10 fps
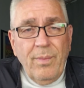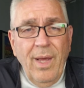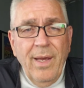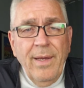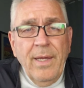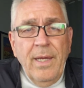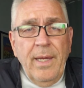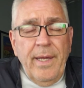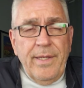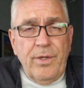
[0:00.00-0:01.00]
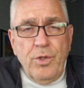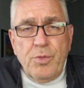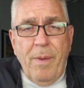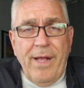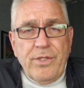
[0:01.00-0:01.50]
And our new
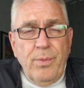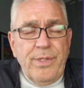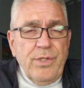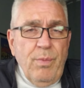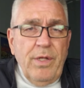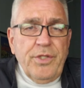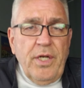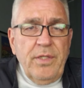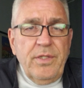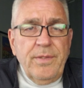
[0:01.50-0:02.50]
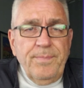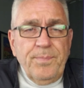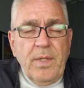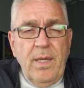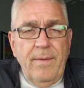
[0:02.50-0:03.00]
sponsor, which is WallCharts.
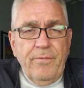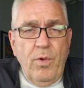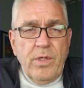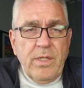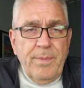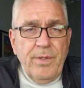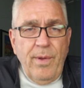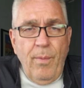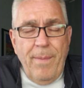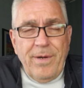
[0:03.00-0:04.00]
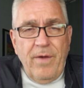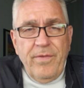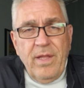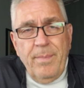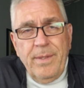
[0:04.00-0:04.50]
Of course, I'll be doing a webinar
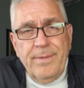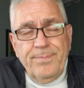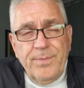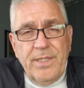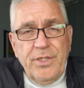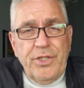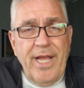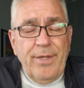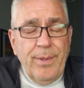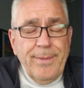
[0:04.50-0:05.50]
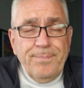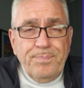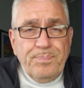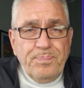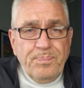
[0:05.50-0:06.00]
for them in January.
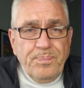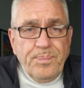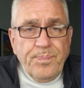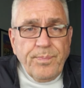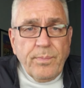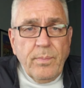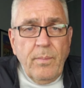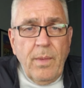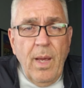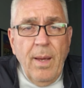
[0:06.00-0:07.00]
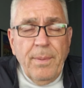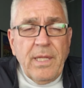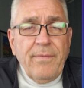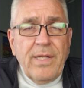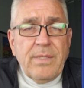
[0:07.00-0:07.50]
But
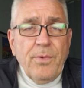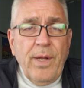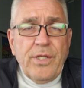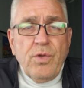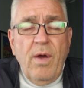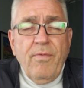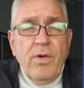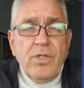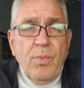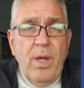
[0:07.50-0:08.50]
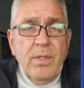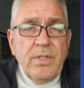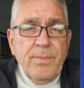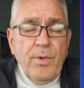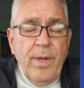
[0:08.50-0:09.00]
they've got some great software as well,
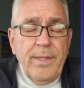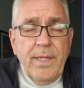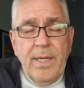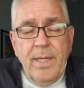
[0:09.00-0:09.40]
some great